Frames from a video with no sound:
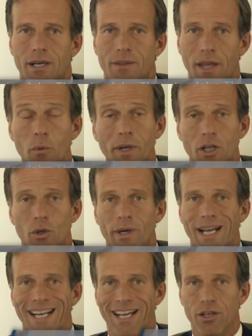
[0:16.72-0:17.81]
Then we
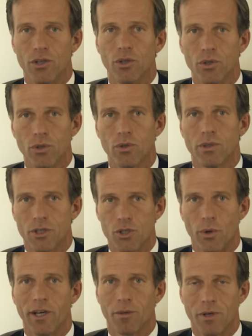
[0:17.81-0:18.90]
create a new
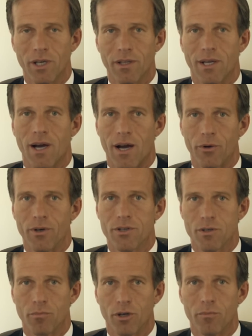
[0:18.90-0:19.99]
joint committee of the
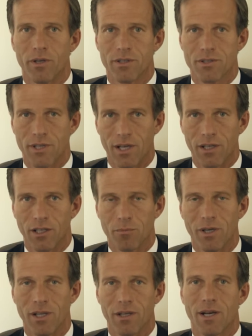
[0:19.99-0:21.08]
Congress, a permanent standing
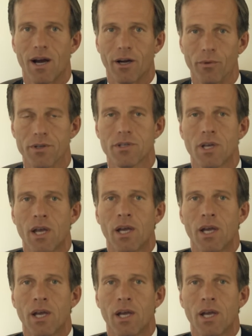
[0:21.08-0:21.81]
committee of the Congress,